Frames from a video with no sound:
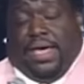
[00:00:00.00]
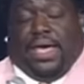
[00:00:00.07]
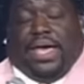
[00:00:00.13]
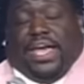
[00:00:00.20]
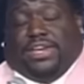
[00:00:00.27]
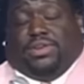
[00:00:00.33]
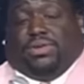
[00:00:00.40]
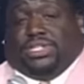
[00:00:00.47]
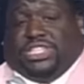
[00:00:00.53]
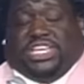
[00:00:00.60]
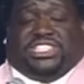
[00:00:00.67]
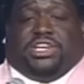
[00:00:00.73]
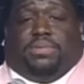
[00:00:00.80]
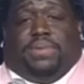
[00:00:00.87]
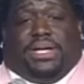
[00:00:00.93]
He do this shit
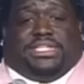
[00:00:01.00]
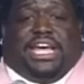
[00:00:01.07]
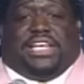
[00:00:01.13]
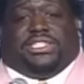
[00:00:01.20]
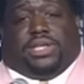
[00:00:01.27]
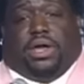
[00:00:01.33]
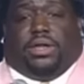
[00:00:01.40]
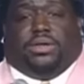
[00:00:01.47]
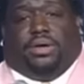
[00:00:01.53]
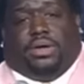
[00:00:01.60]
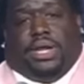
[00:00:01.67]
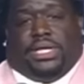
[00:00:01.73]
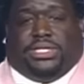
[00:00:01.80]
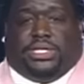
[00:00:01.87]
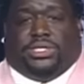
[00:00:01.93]
so much, I start doing it.
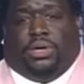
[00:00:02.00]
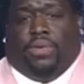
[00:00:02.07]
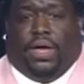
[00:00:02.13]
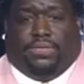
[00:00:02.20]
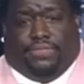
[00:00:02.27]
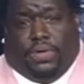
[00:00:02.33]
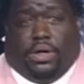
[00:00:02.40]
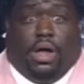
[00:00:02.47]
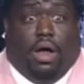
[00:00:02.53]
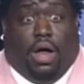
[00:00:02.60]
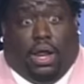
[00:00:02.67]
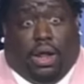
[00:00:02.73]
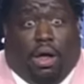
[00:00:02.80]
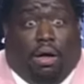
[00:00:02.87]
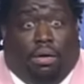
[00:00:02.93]
I said, so what
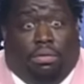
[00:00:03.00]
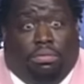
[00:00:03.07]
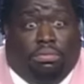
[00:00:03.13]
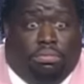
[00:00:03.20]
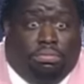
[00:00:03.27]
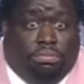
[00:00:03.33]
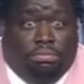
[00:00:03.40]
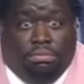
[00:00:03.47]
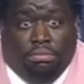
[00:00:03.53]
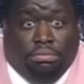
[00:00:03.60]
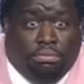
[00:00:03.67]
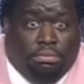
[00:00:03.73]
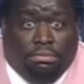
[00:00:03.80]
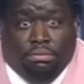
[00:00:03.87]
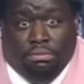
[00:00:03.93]
going on?
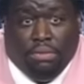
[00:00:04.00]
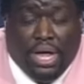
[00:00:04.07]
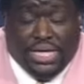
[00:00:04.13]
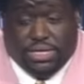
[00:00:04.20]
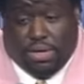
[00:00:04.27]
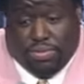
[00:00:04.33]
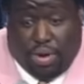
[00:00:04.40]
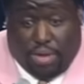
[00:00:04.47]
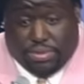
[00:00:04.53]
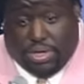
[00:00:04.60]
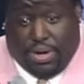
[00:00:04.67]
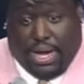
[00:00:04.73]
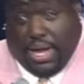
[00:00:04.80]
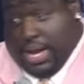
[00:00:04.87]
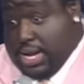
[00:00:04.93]
He said, what's wrong with your
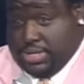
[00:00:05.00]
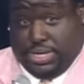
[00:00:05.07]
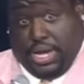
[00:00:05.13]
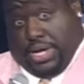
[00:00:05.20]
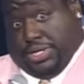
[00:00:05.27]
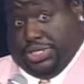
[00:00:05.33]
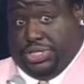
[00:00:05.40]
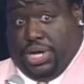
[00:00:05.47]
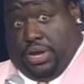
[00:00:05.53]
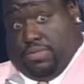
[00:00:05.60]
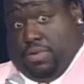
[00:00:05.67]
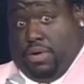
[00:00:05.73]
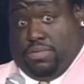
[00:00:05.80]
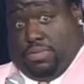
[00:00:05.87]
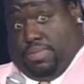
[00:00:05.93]
head? I said, ain't shit
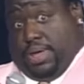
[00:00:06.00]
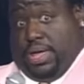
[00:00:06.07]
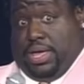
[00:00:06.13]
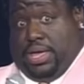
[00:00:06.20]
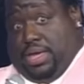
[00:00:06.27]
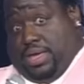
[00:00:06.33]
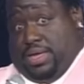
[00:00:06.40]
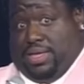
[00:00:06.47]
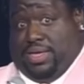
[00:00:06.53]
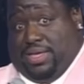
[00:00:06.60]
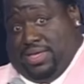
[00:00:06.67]
wrong with my head.